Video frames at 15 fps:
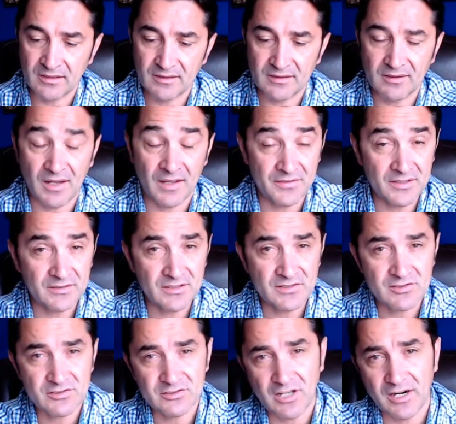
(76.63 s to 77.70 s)
I think this
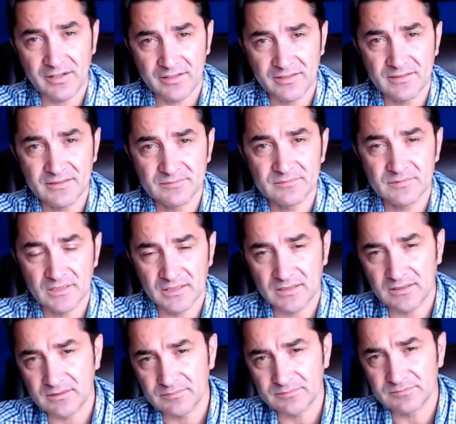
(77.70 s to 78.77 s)
started
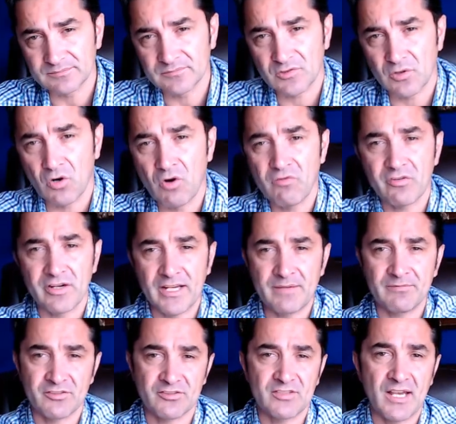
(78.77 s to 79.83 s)
the
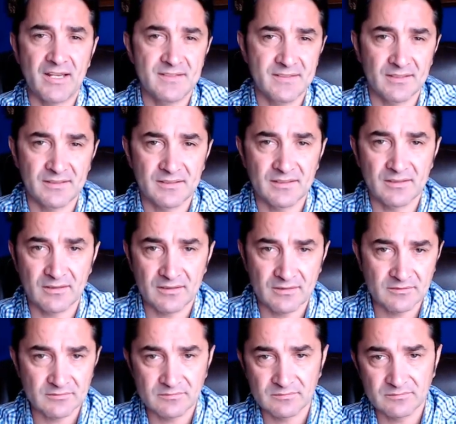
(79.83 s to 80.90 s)
overemphasizing the,
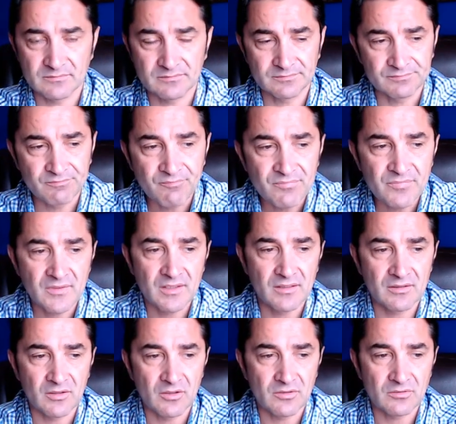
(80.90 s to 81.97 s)
you
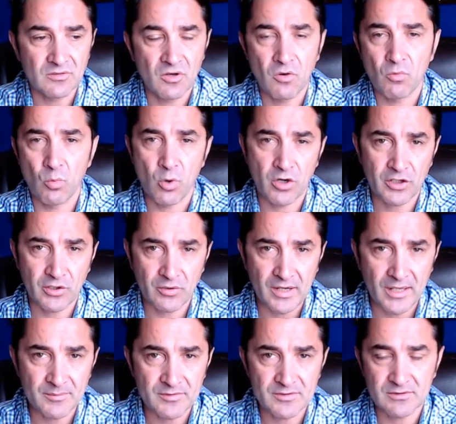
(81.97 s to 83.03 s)
know, war
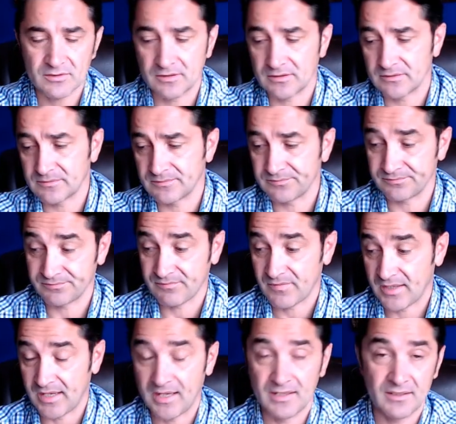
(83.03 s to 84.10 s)
crimes
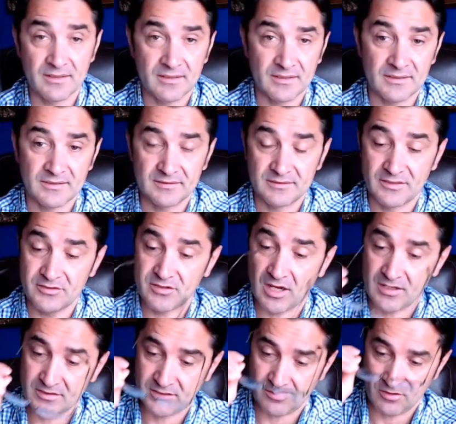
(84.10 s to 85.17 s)
and
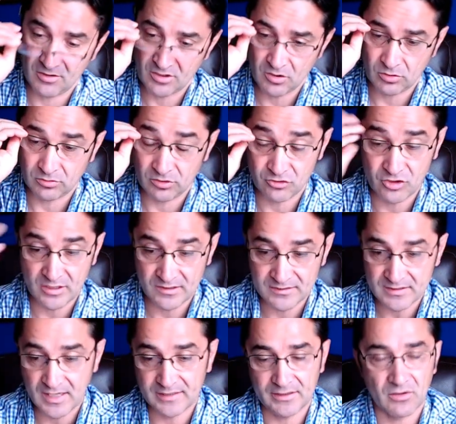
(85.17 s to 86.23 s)
disaster, going to go to a
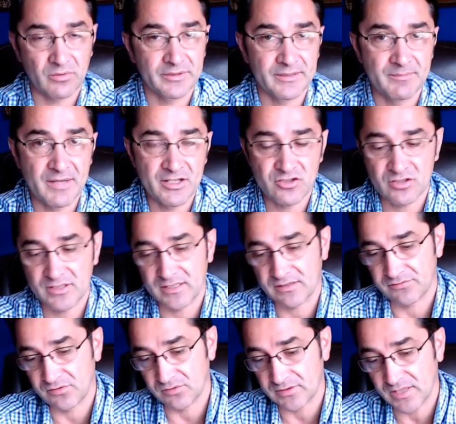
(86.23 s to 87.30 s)
genocide. I already mentioned it a
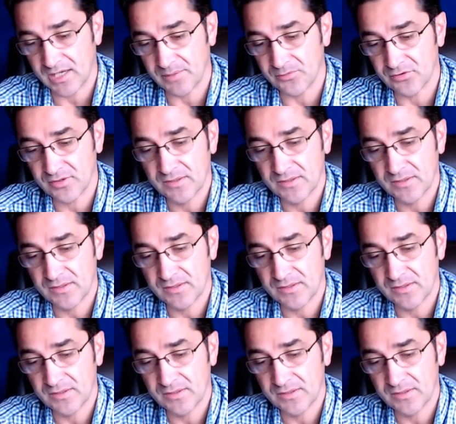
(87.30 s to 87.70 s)
few times.